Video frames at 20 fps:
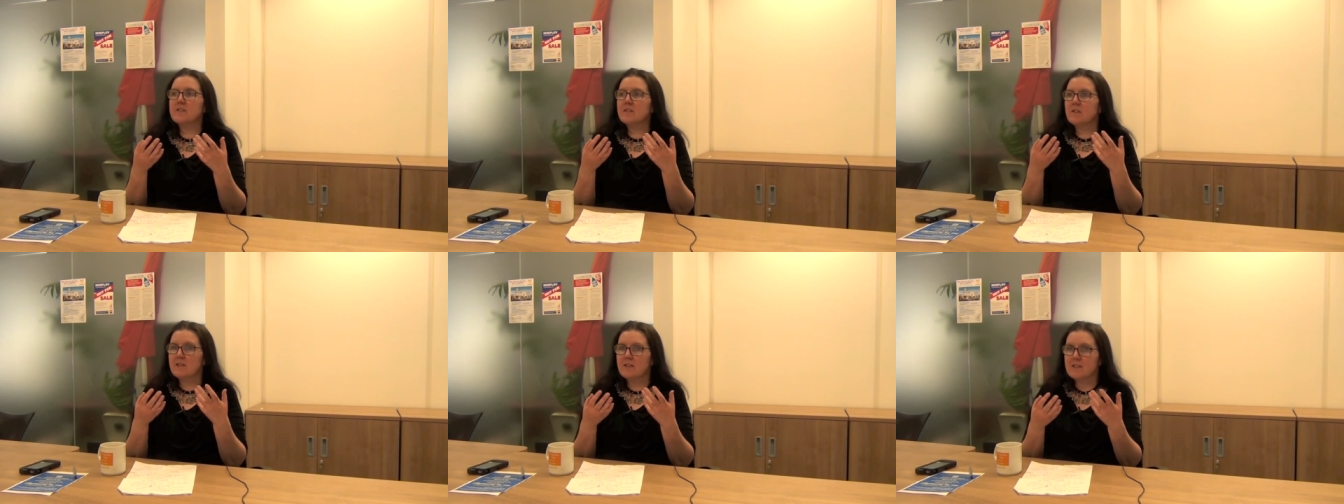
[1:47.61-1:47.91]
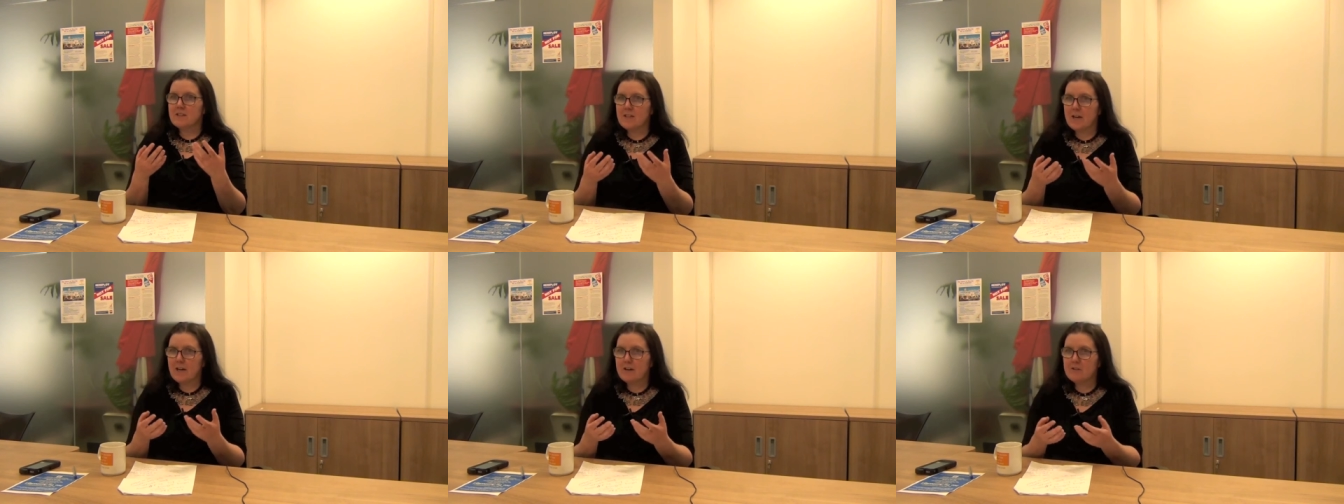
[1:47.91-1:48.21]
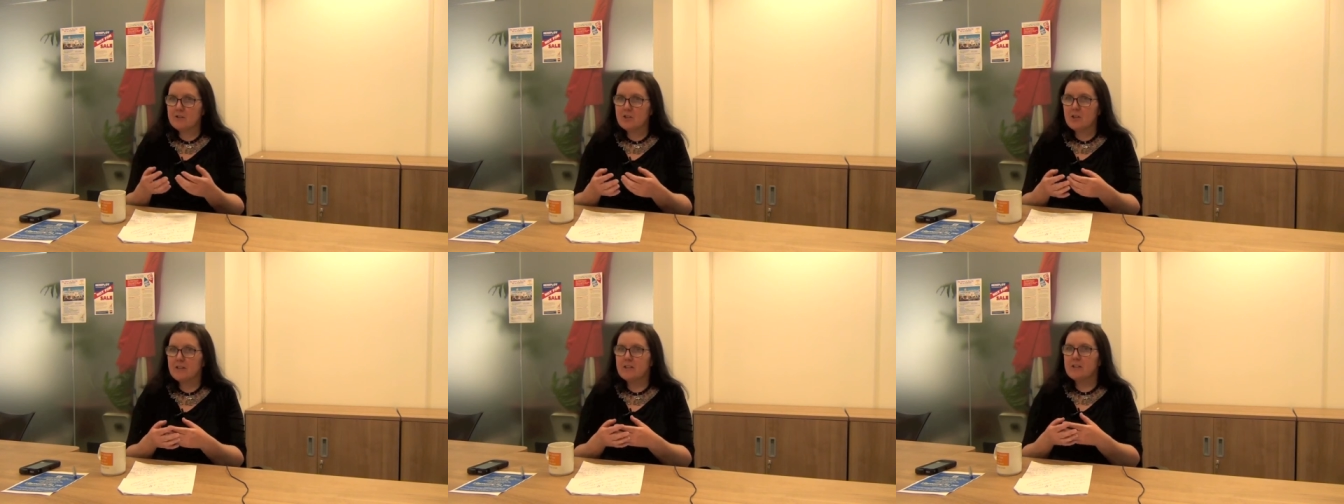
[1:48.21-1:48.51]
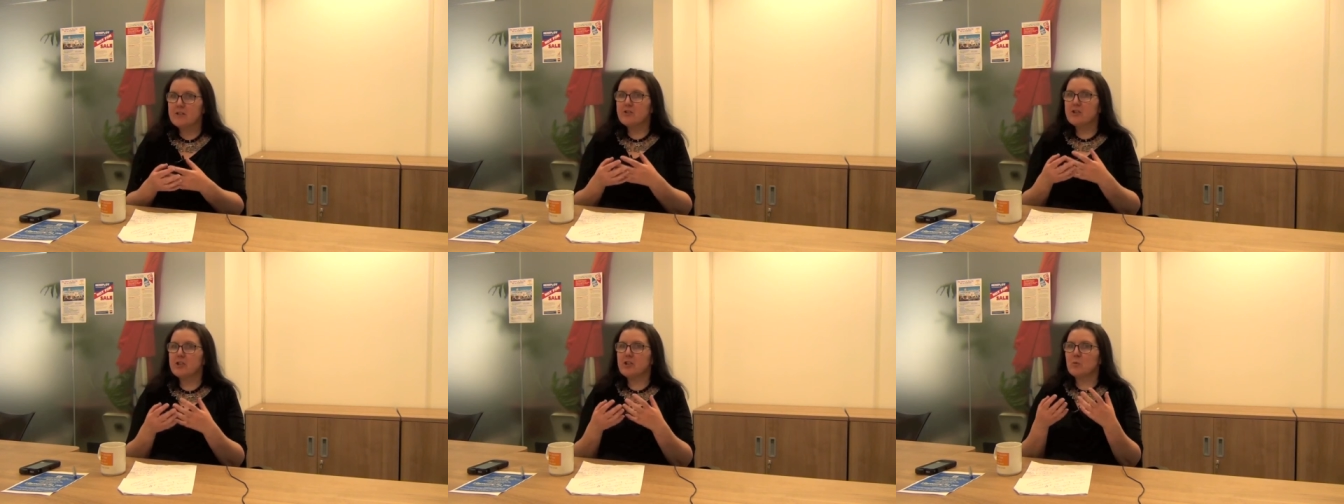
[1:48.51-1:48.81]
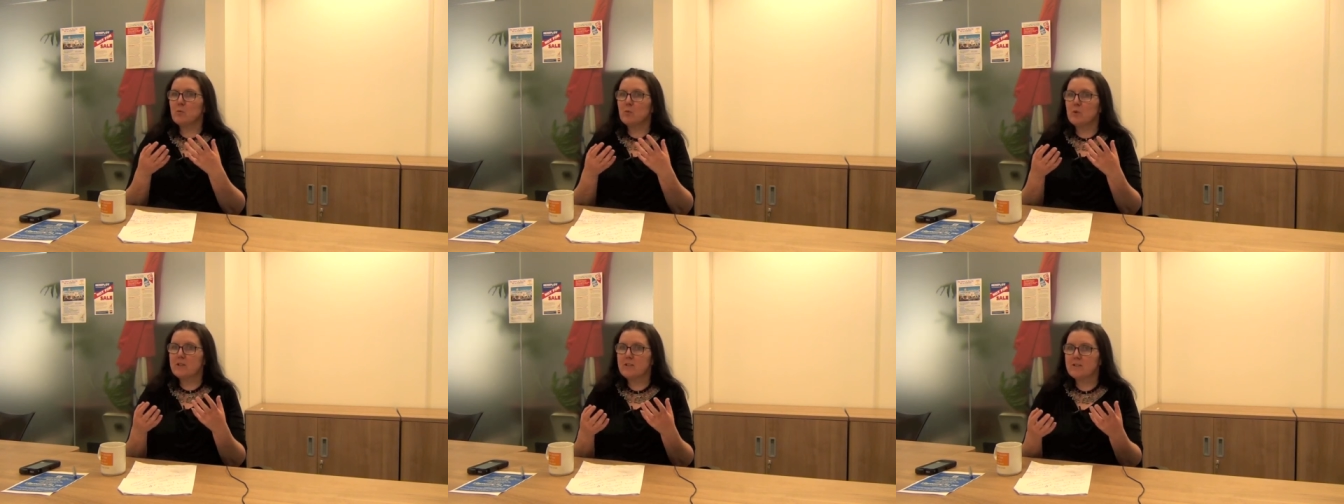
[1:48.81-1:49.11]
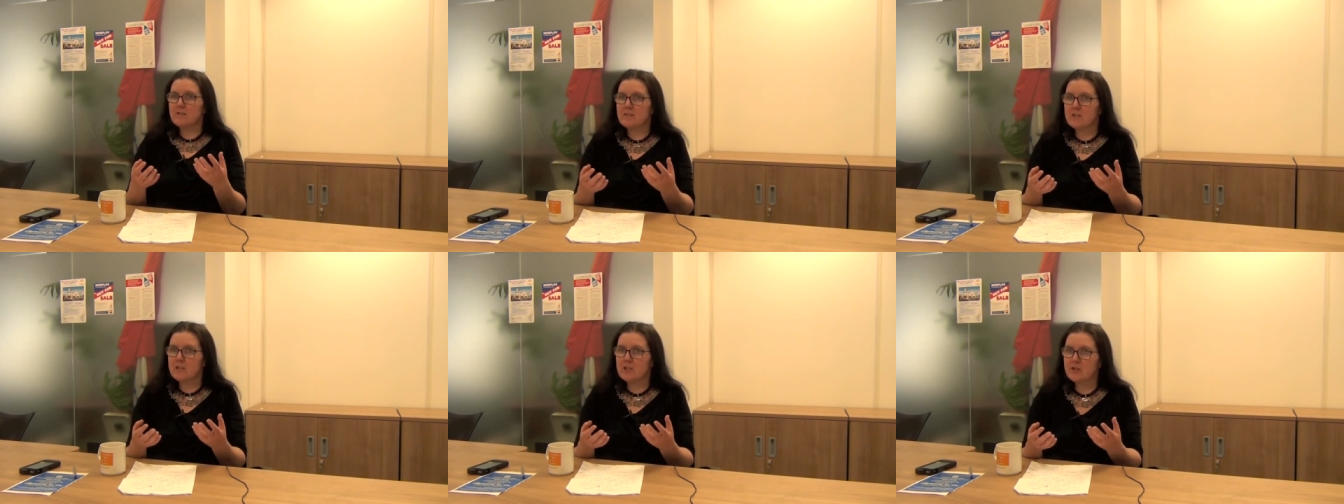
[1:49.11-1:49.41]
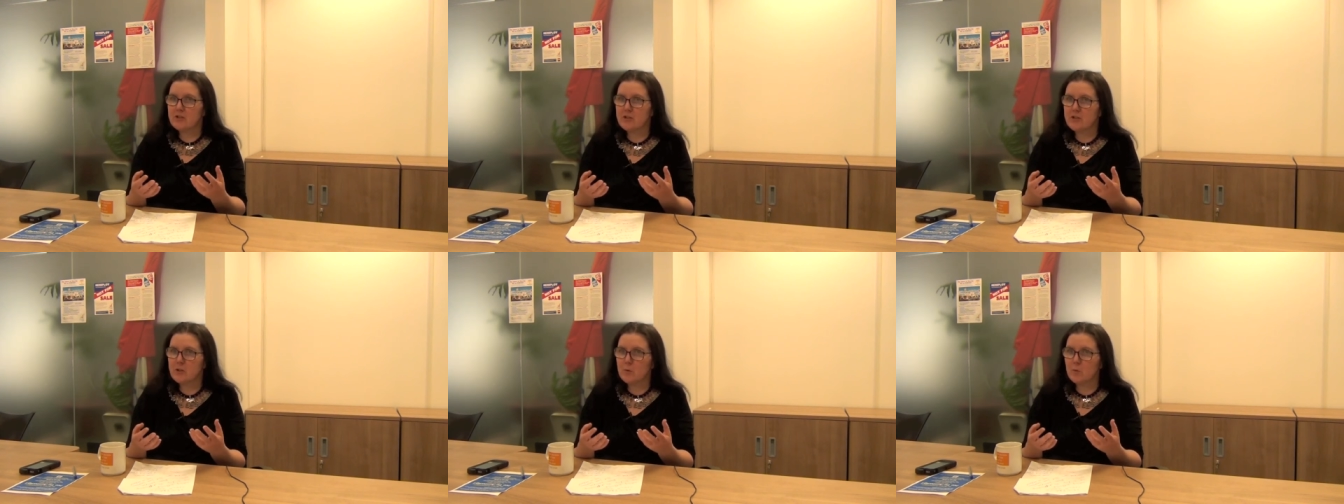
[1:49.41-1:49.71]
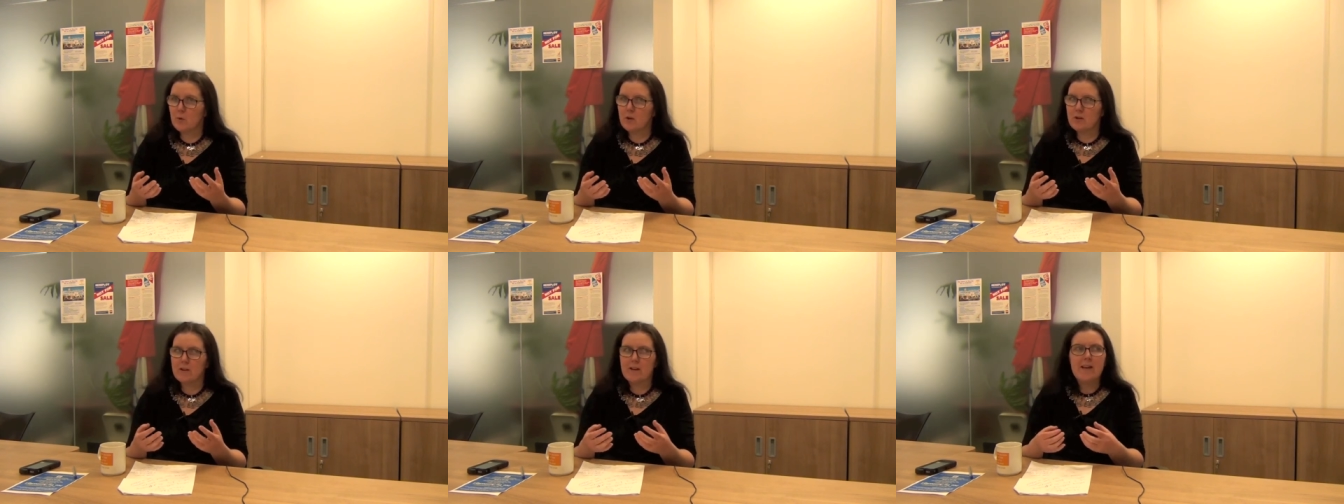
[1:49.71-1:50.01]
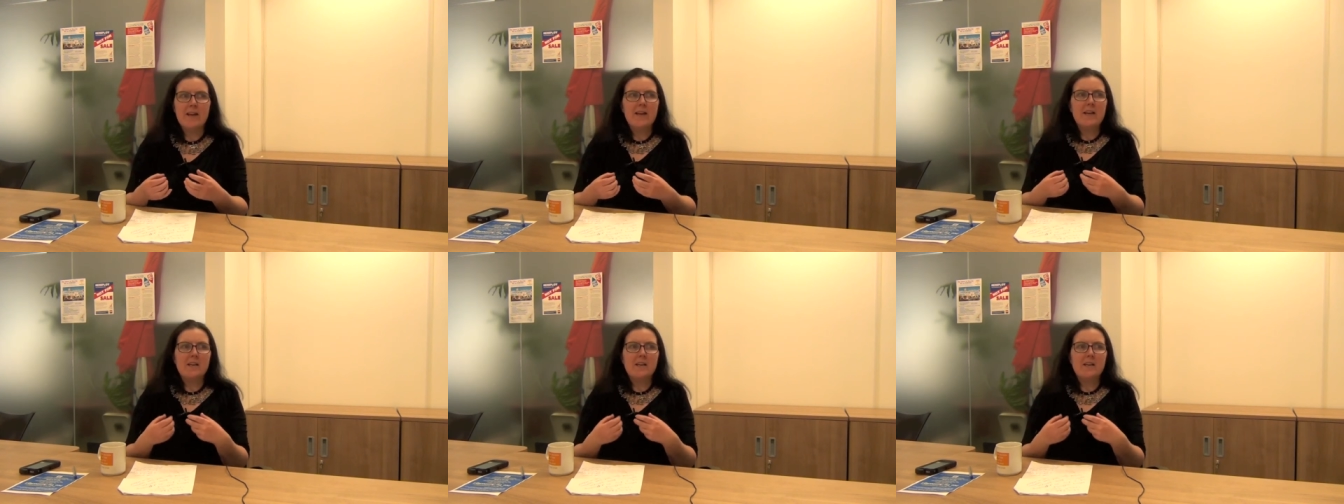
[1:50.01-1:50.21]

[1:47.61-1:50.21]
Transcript: solidarity, an injury to one is an injury to all,